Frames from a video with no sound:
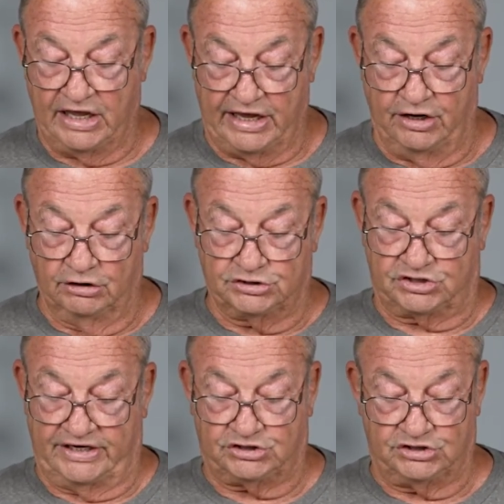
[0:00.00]

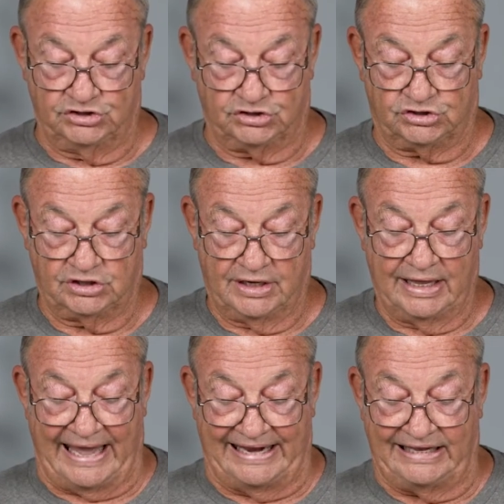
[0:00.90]
intercessions
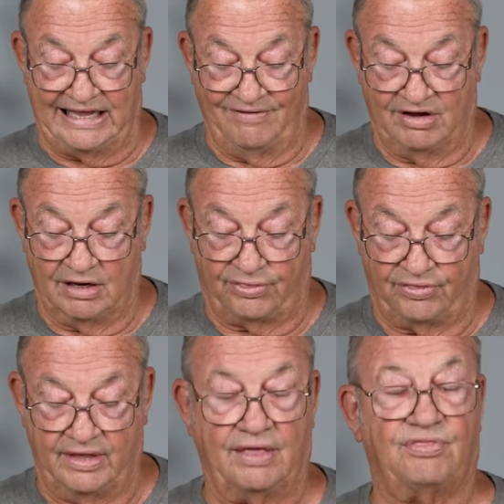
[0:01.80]
and giving of
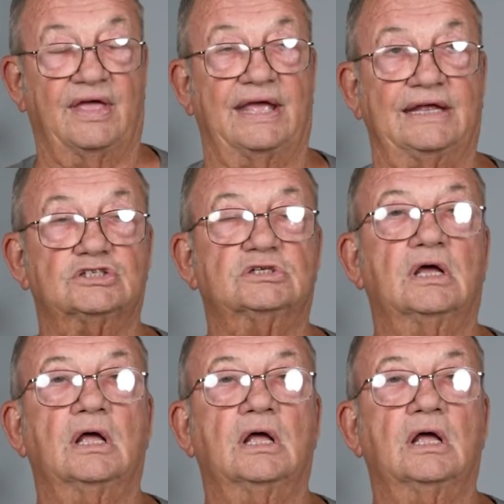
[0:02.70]
th- things,